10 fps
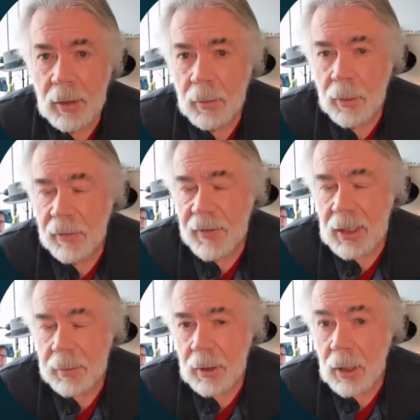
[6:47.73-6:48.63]
more
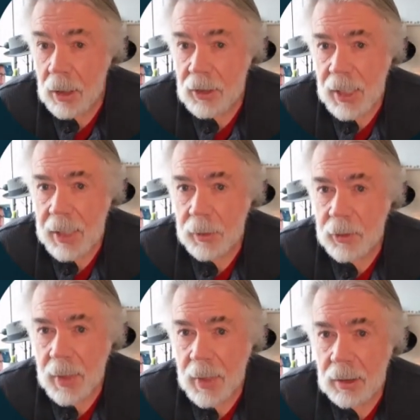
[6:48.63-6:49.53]
available large
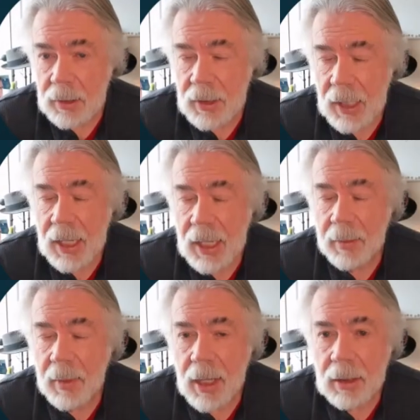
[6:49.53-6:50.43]
language models, AI
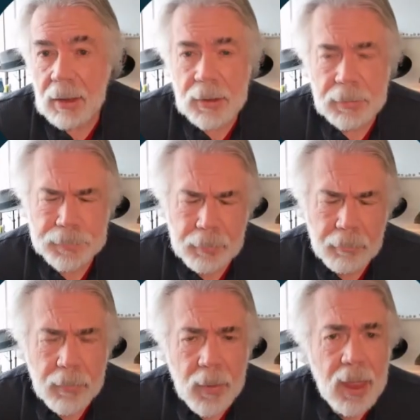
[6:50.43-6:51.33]
models,
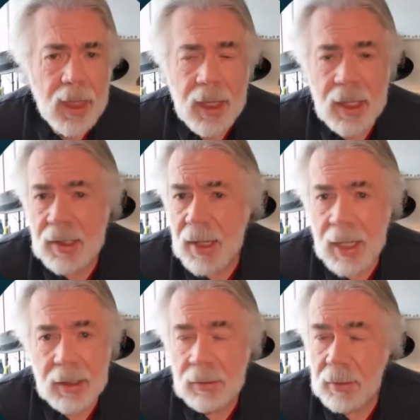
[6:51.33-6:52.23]
is
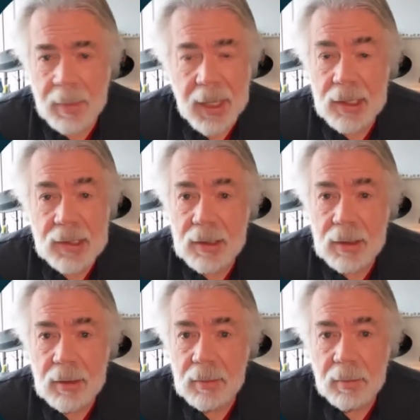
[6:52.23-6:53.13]
not the
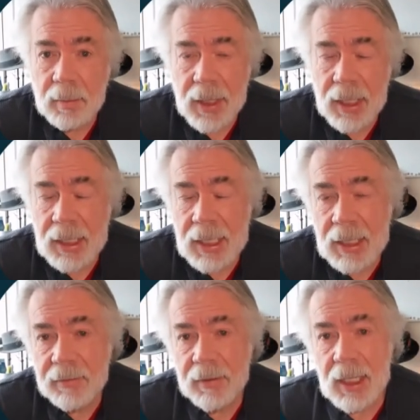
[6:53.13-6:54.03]
best, but
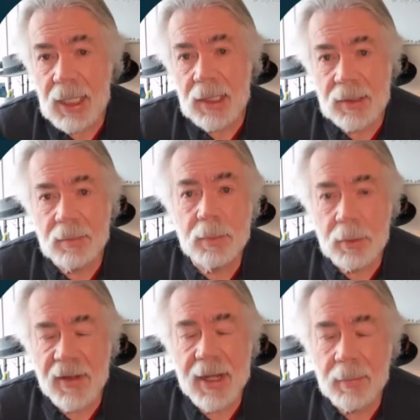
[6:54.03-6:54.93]
it is
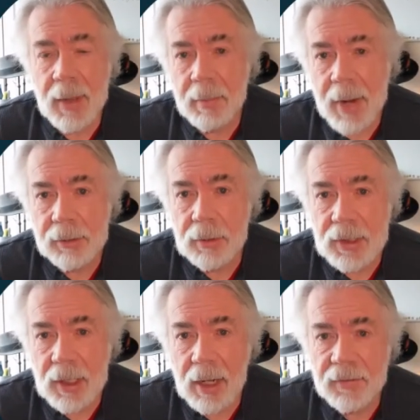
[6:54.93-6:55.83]
provided by
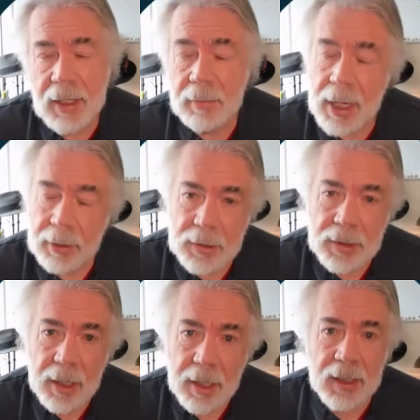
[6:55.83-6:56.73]
Microsoft, and
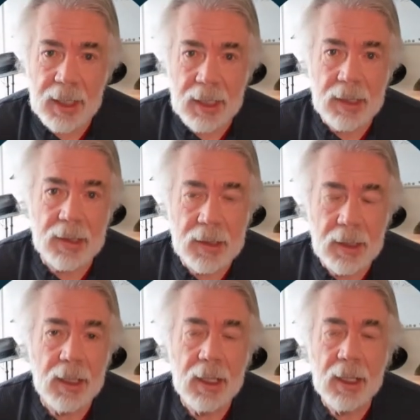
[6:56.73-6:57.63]
Microsoft is
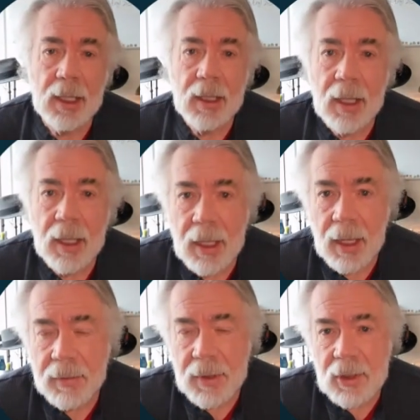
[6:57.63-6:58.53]

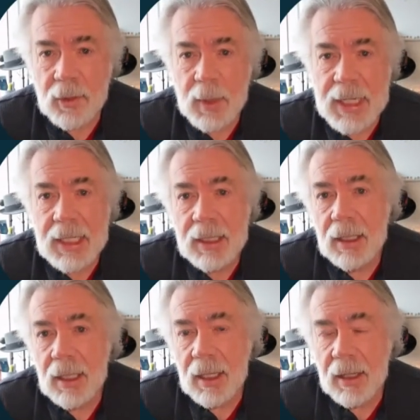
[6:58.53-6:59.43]
the suite
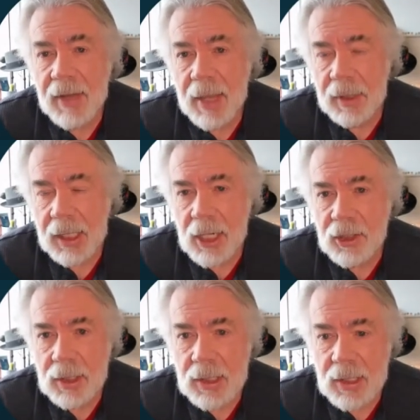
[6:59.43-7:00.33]
of
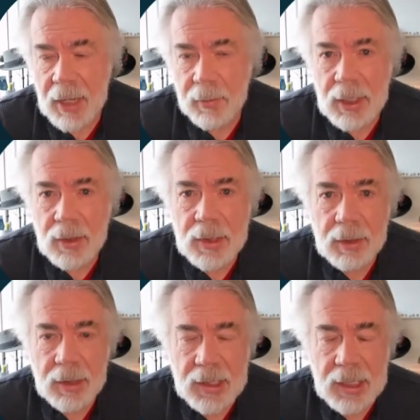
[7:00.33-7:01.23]
applications that we use
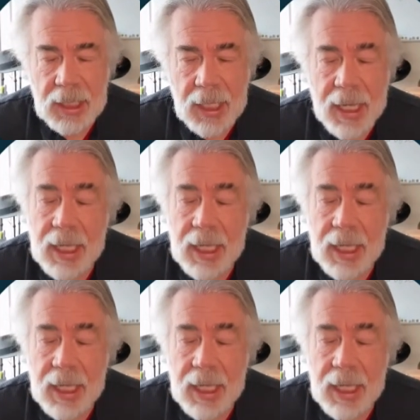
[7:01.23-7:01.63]
here at CEI.